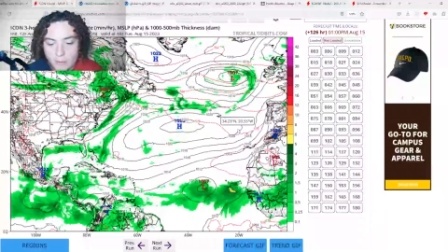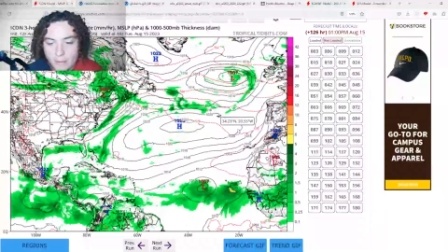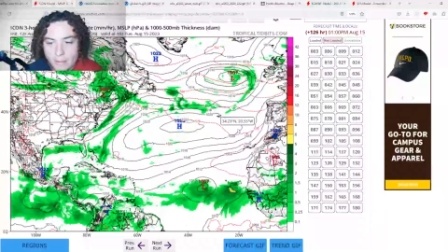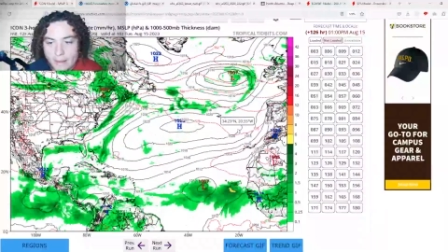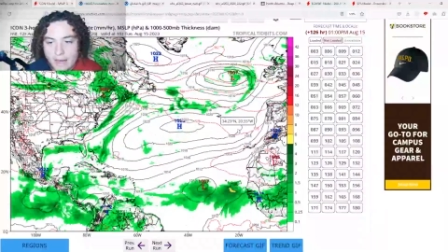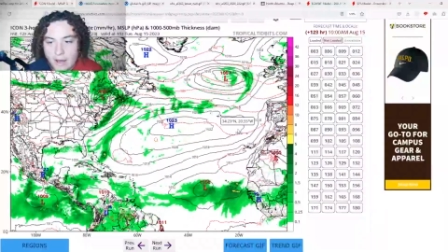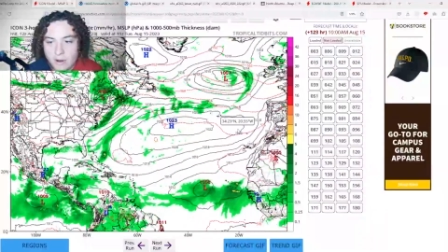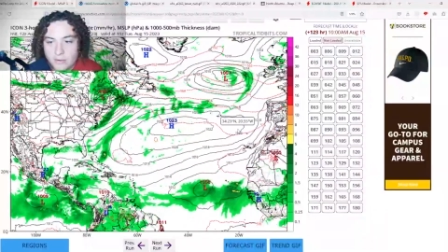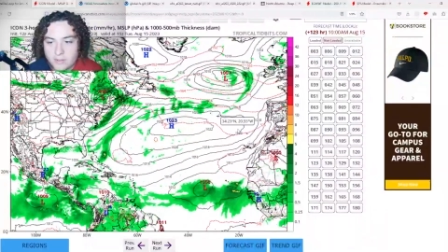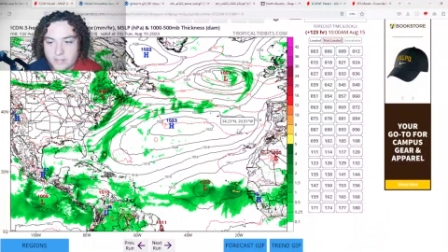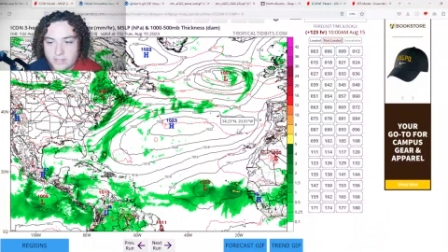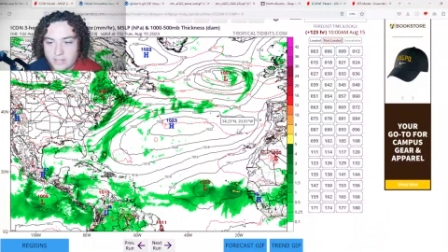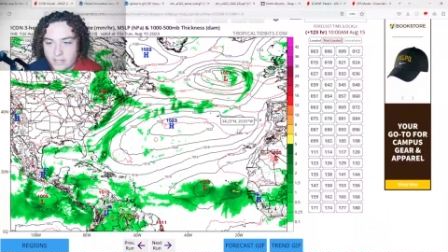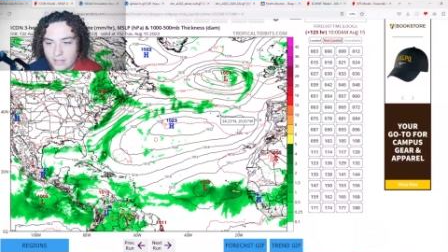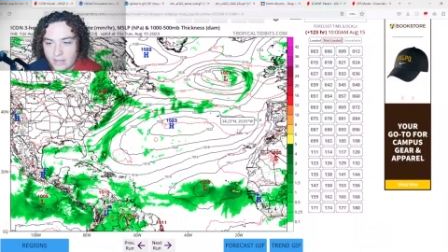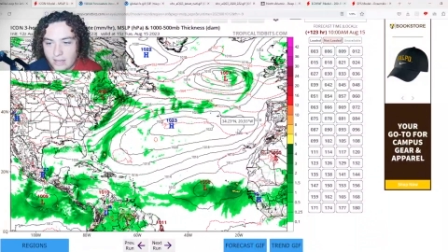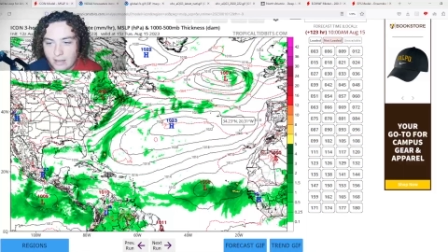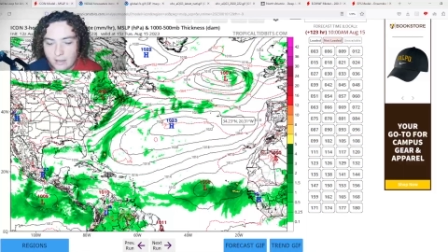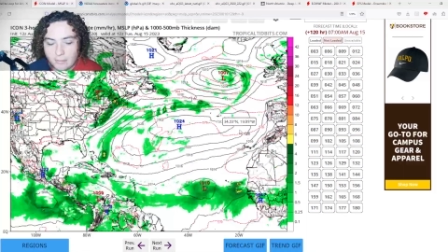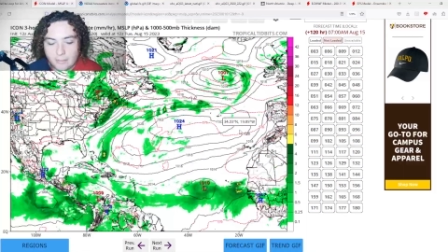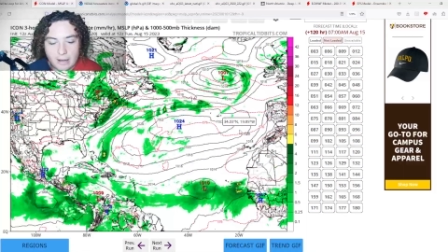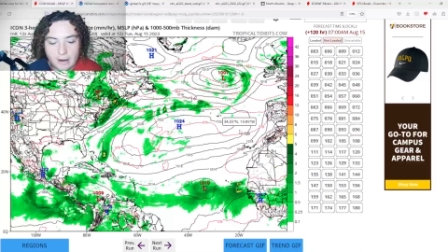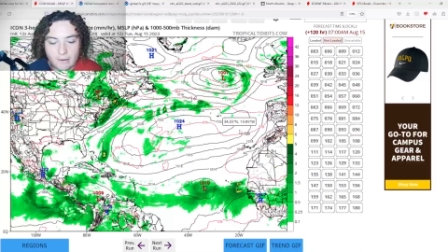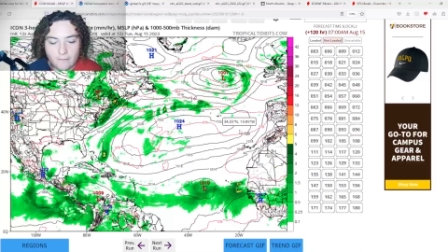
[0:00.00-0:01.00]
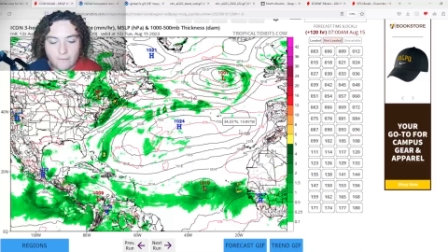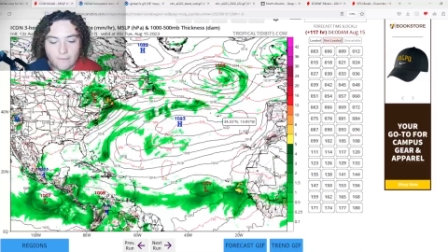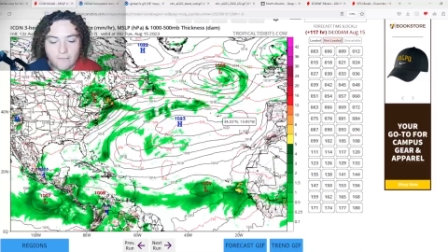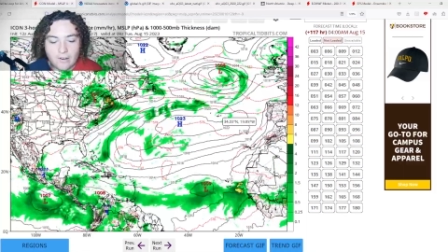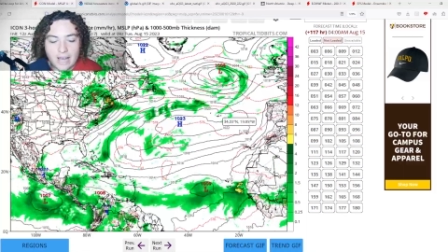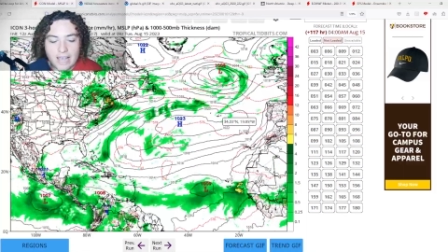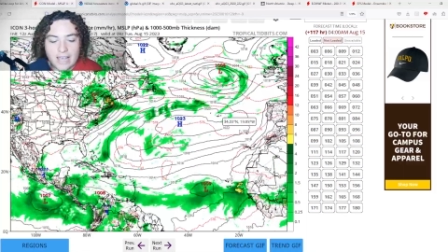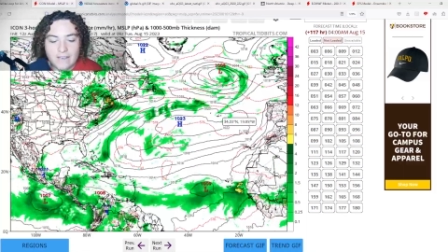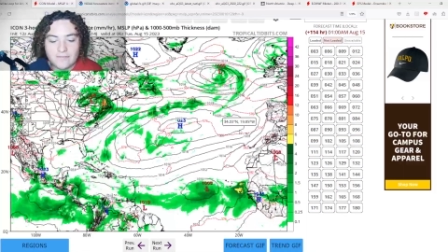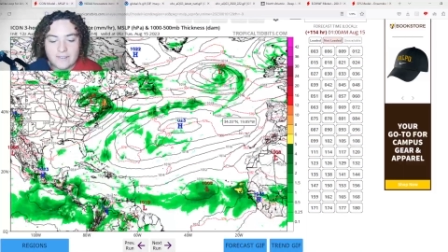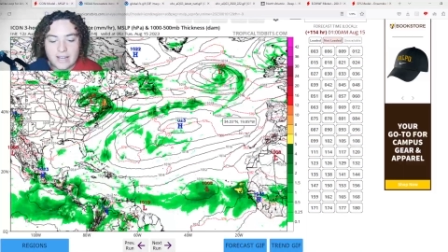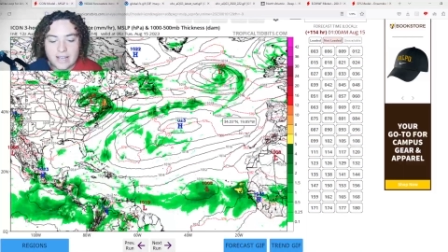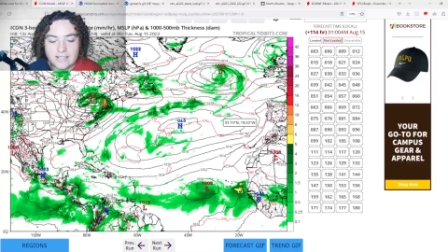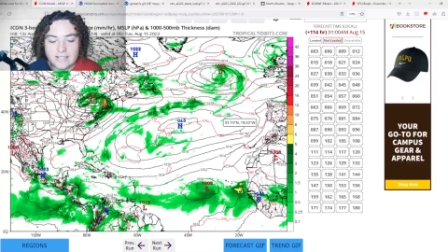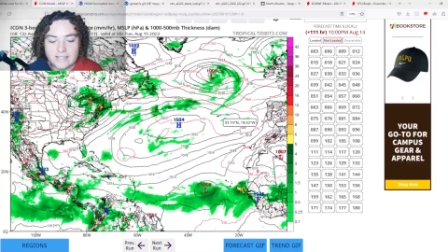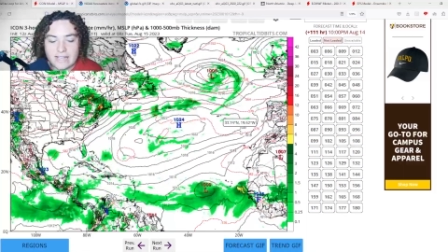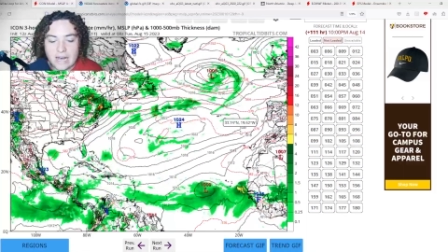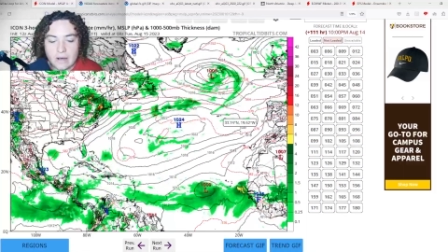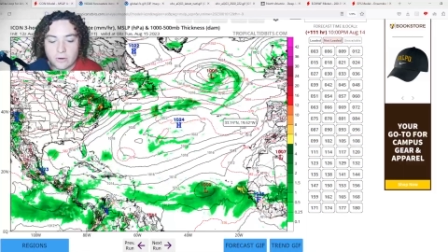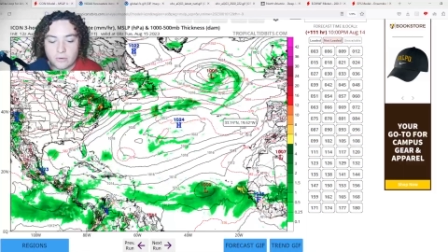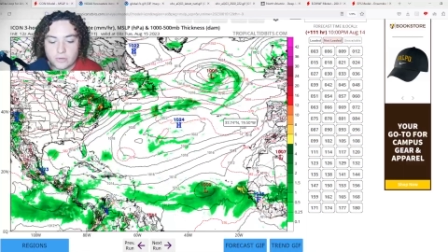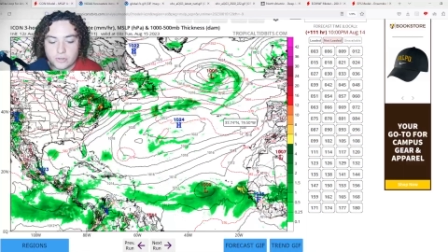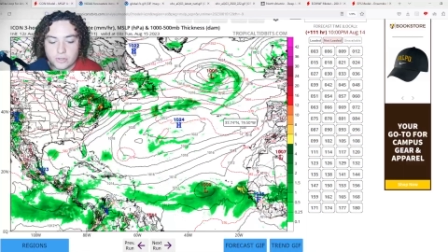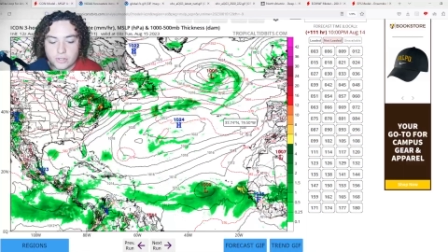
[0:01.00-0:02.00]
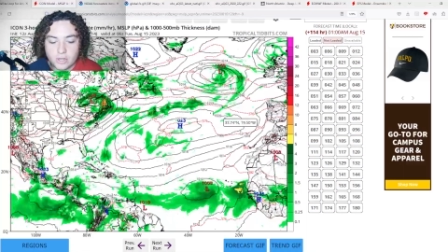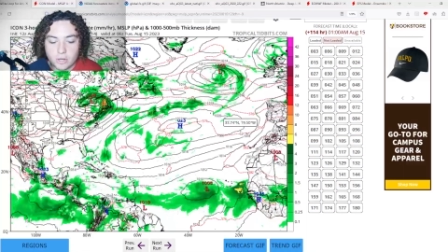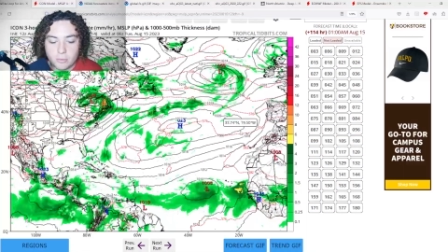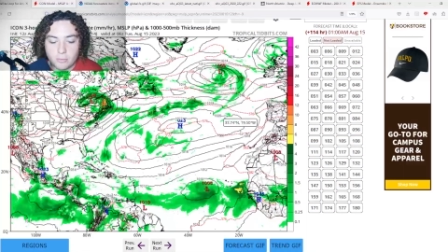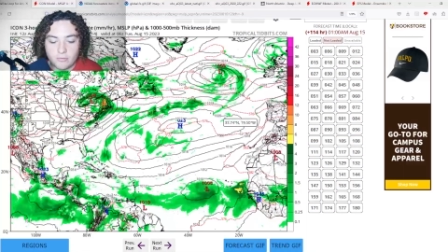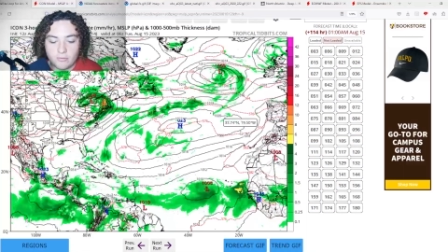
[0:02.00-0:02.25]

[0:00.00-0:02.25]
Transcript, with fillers: about about five days out or so.